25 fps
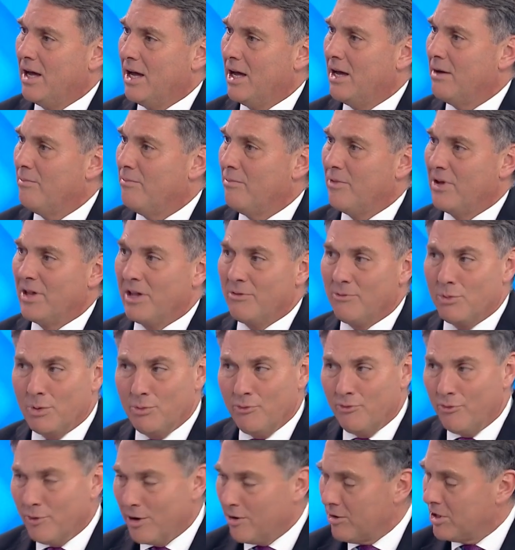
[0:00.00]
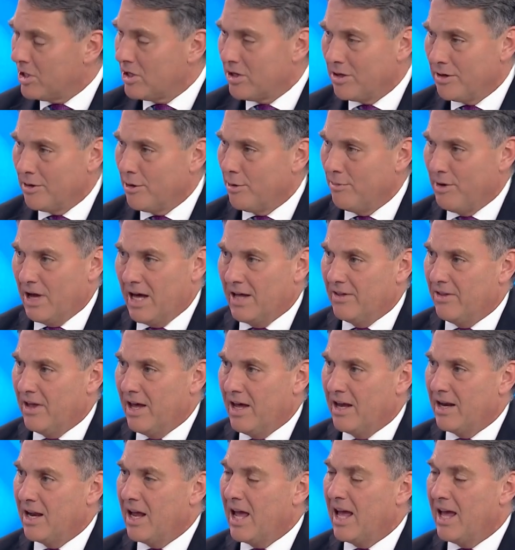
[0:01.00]
and they've been very clear about
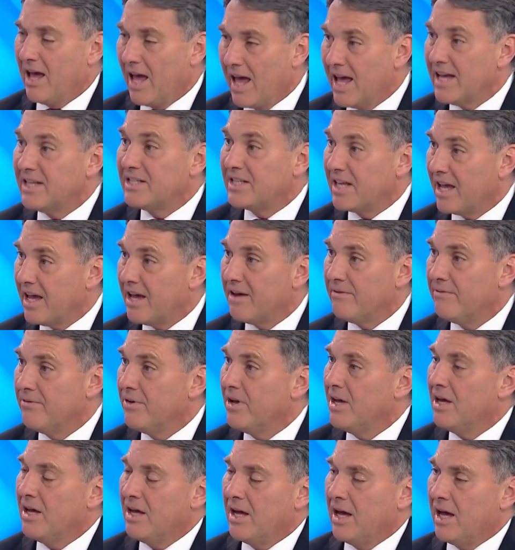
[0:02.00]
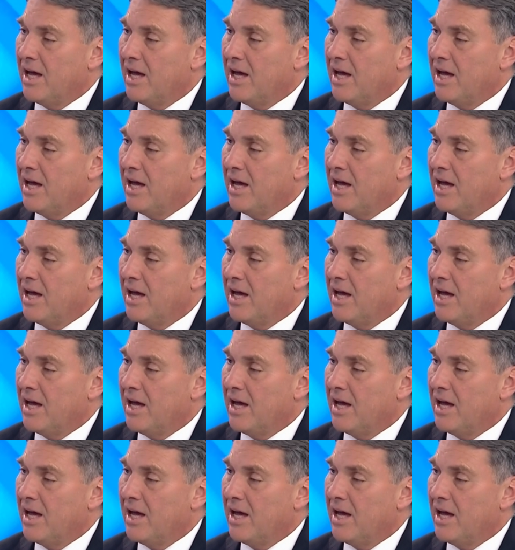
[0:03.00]
that, as have